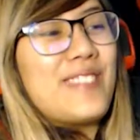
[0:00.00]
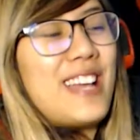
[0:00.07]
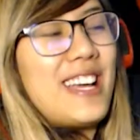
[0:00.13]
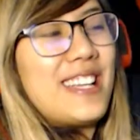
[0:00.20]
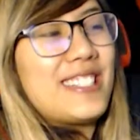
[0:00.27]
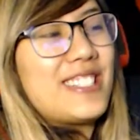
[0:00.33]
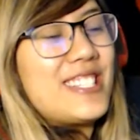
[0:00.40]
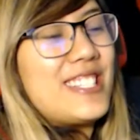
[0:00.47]

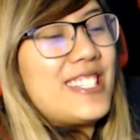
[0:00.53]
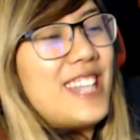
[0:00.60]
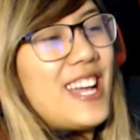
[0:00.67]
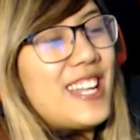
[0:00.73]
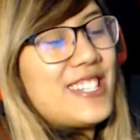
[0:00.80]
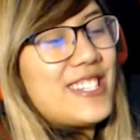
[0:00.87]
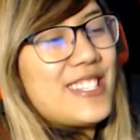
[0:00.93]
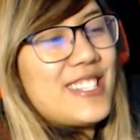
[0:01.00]
Not just
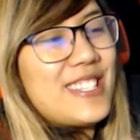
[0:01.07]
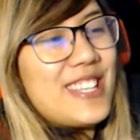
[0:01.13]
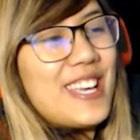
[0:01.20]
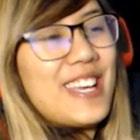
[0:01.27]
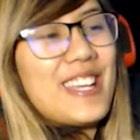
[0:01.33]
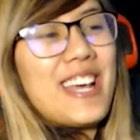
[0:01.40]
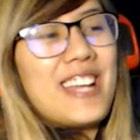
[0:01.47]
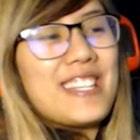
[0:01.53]

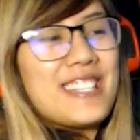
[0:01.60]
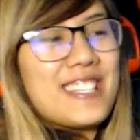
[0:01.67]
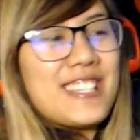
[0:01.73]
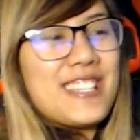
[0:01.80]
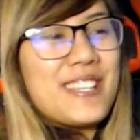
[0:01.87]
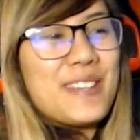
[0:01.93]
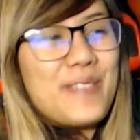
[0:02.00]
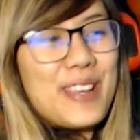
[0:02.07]
yet. I just
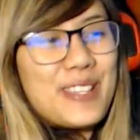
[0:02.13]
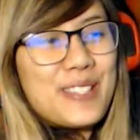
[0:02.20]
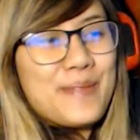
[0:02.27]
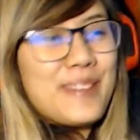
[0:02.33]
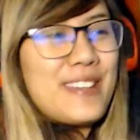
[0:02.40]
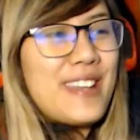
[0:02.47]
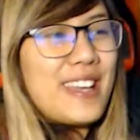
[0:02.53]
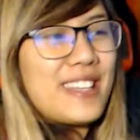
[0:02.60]
need to wait till
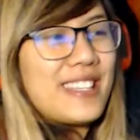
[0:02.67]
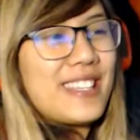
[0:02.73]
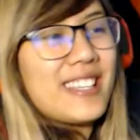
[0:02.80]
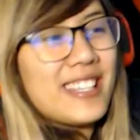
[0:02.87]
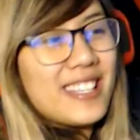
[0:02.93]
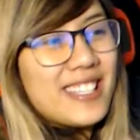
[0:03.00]
my neck